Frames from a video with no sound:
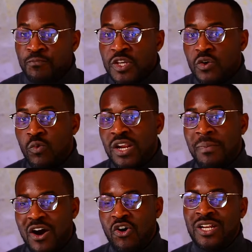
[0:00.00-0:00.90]
one of my
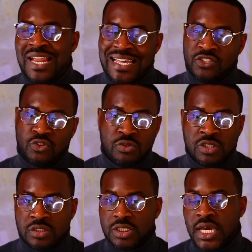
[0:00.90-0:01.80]
online
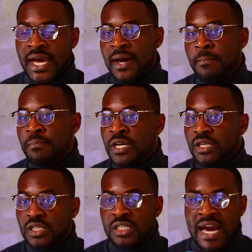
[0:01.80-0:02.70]
students,
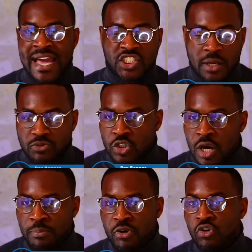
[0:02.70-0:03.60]
guy jumped on our
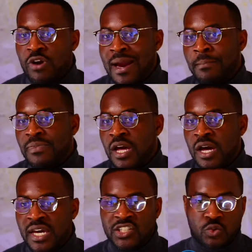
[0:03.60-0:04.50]
program
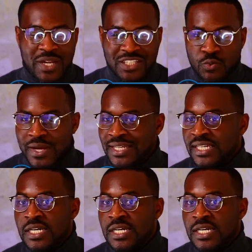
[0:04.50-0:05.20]
in 2020.